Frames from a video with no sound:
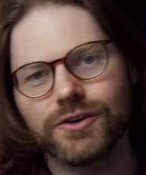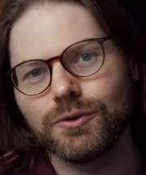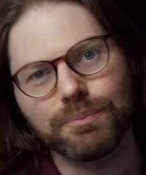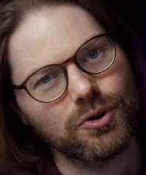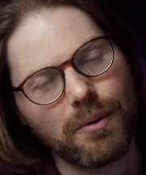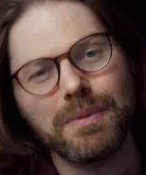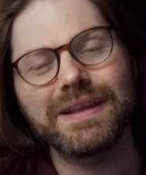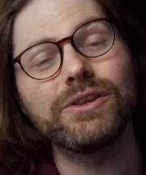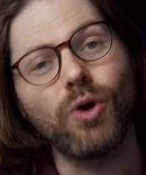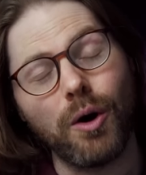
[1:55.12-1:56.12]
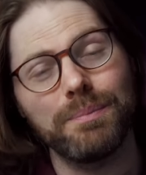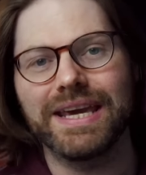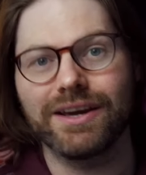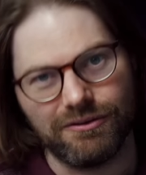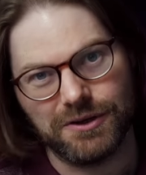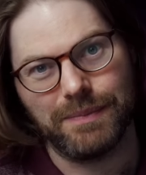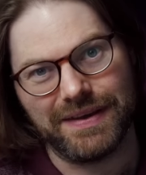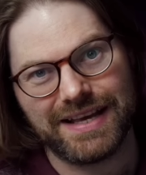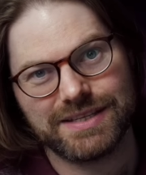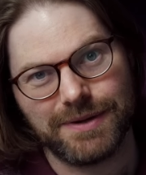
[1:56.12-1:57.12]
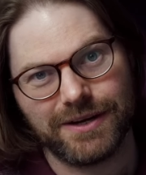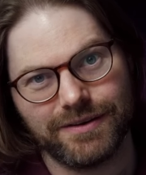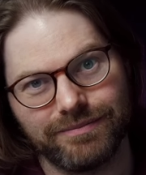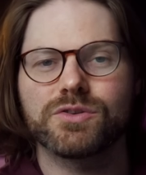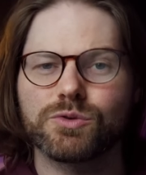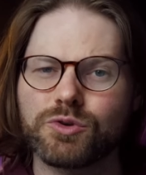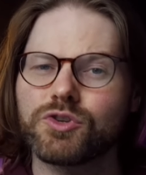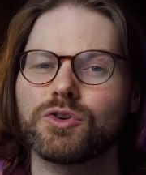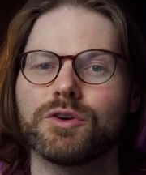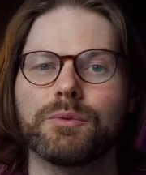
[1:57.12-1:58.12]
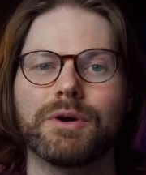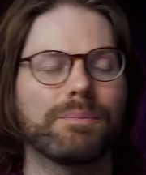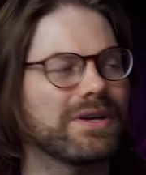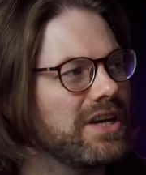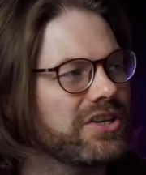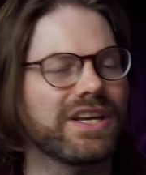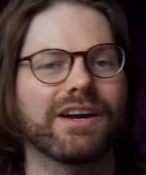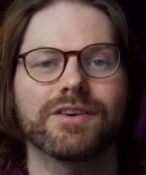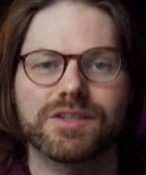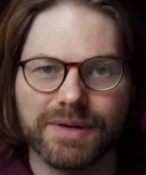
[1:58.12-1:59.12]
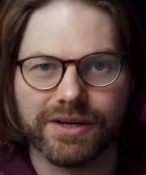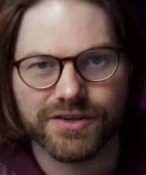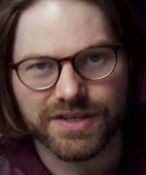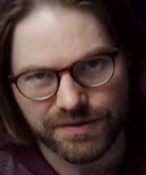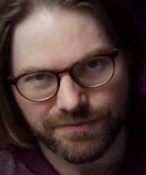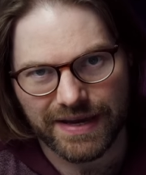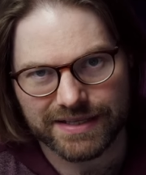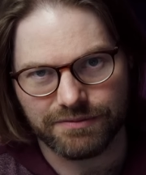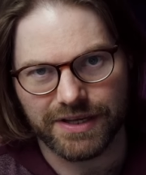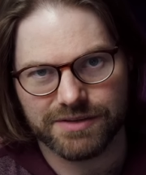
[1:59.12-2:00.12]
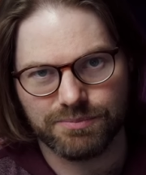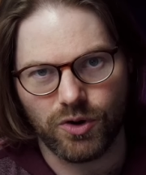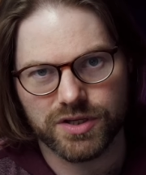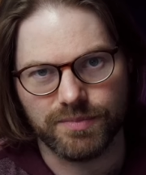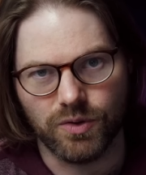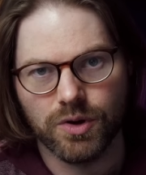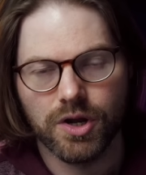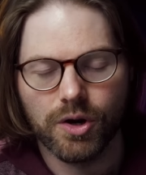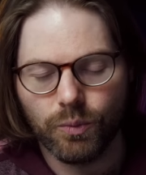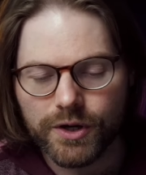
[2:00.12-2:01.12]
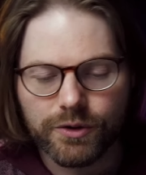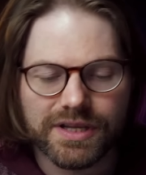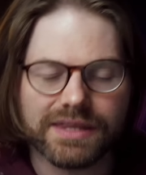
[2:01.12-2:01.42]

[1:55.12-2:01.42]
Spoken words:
you're probably not being covered by that speaker. So to ensure that we are positioning our speakers as effectively as possible, we're going to